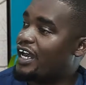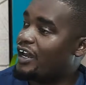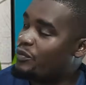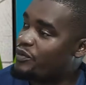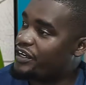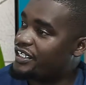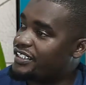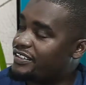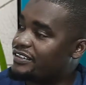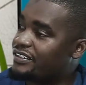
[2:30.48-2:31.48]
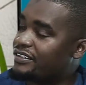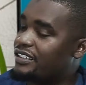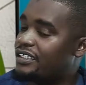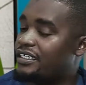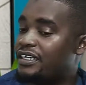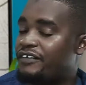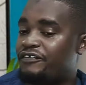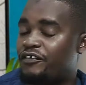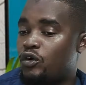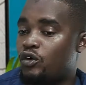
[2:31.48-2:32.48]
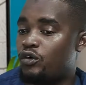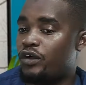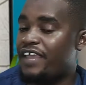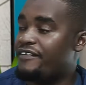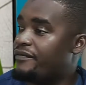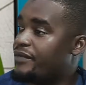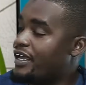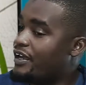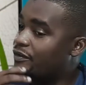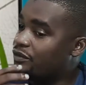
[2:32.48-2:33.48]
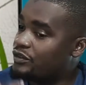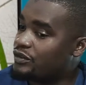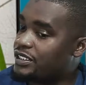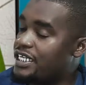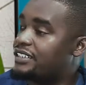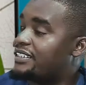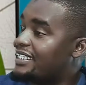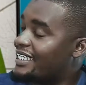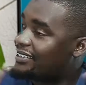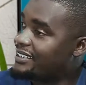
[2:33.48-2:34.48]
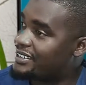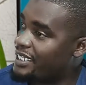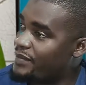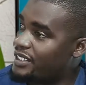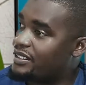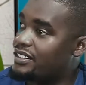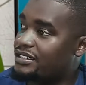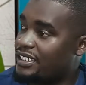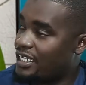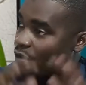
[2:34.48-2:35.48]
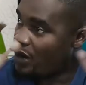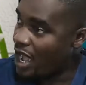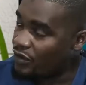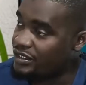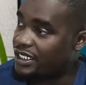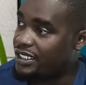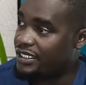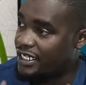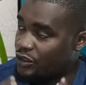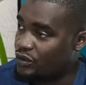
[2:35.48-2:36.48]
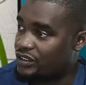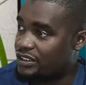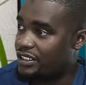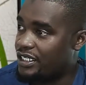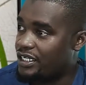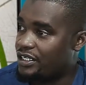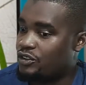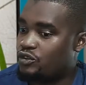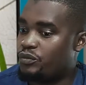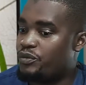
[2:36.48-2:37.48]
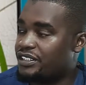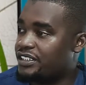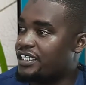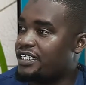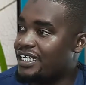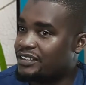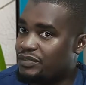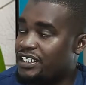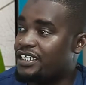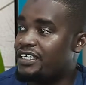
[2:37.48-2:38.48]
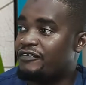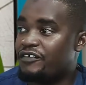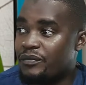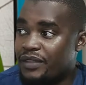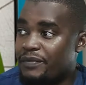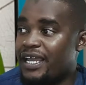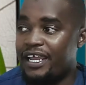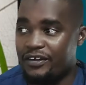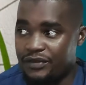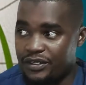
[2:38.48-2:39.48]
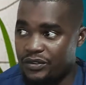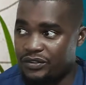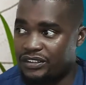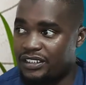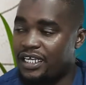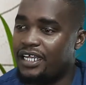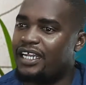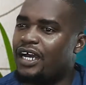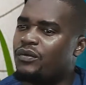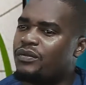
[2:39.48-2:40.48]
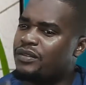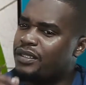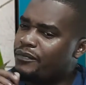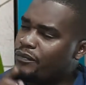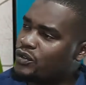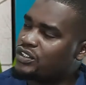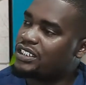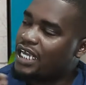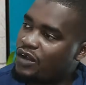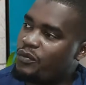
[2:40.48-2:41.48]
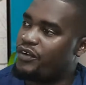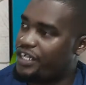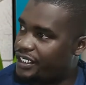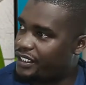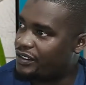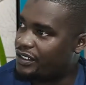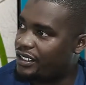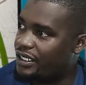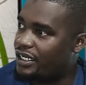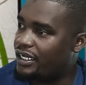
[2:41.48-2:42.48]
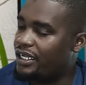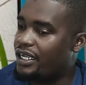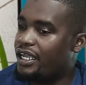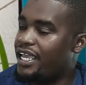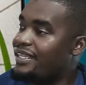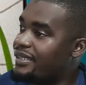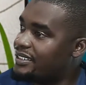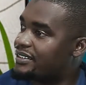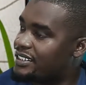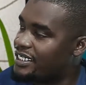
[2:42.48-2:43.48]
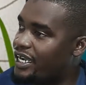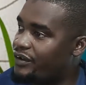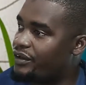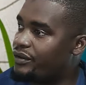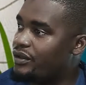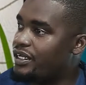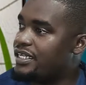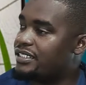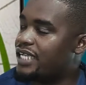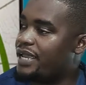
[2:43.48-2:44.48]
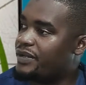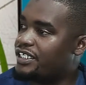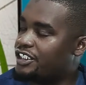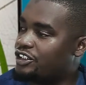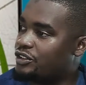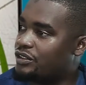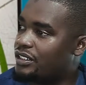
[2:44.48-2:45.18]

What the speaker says: culprit for things that are systemic, things that are outside the nose, to present as bleeding from the behind of the nose. Now, the most culprit in this scenario is hypertension.